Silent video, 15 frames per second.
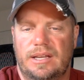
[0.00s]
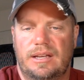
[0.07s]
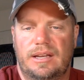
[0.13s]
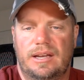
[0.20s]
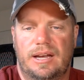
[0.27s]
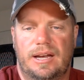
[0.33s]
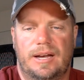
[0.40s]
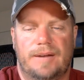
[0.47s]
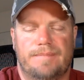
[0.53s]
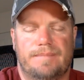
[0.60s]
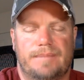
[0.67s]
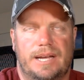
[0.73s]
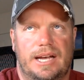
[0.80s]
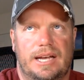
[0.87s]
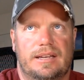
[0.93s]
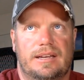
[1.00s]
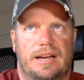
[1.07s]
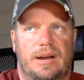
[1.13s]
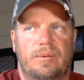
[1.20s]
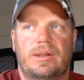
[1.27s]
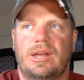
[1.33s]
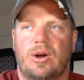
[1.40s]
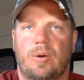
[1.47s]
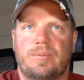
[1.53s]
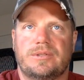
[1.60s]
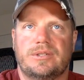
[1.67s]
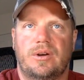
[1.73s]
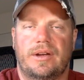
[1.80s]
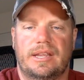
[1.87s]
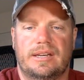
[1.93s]
I really hope
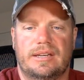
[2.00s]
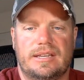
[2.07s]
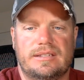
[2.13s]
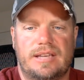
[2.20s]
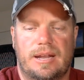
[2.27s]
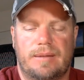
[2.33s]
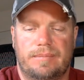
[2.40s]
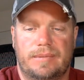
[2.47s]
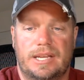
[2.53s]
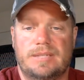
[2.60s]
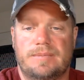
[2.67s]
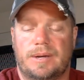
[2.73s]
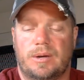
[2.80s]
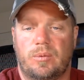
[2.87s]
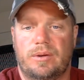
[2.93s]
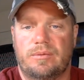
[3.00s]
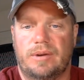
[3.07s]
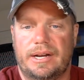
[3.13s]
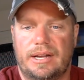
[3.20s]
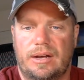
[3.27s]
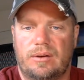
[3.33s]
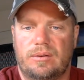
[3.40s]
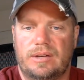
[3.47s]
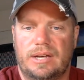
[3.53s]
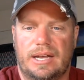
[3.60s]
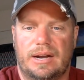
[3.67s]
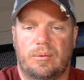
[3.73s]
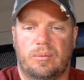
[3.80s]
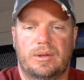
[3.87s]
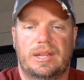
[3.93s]
so. I think Nissan needs a big win right now, and I
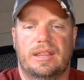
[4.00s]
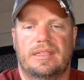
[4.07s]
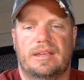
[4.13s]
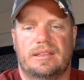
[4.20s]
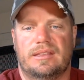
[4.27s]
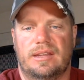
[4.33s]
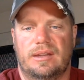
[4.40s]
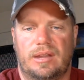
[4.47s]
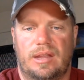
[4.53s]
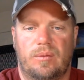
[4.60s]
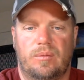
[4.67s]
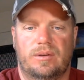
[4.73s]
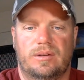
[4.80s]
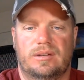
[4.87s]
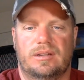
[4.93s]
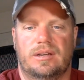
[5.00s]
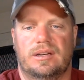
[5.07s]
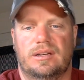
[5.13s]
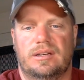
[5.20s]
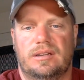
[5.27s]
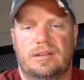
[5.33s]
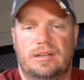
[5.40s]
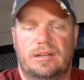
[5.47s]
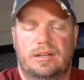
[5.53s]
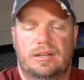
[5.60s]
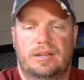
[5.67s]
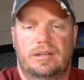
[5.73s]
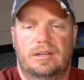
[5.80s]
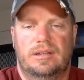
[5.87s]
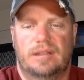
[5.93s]
really think that they would
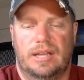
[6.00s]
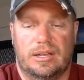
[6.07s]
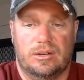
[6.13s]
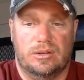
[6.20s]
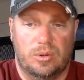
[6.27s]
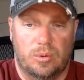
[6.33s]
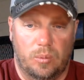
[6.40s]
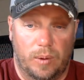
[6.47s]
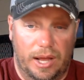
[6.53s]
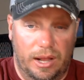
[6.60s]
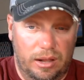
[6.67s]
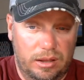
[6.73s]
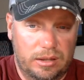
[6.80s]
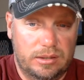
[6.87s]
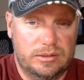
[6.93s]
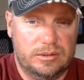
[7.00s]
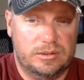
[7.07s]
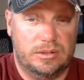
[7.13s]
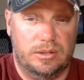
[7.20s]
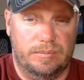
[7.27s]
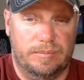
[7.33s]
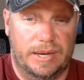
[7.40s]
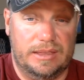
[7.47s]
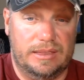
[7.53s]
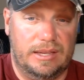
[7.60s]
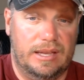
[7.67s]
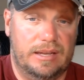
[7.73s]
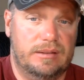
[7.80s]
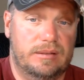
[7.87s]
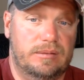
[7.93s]
they could do well to make
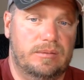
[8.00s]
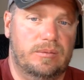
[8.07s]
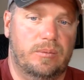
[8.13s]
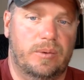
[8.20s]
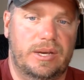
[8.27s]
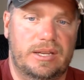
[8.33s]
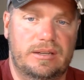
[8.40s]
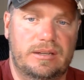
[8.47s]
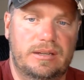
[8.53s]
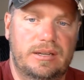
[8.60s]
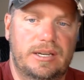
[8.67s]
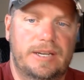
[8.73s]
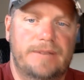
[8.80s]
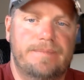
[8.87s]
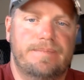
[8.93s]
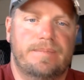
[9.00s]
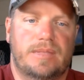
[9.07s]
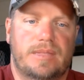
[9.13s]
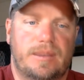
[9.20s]
that win. The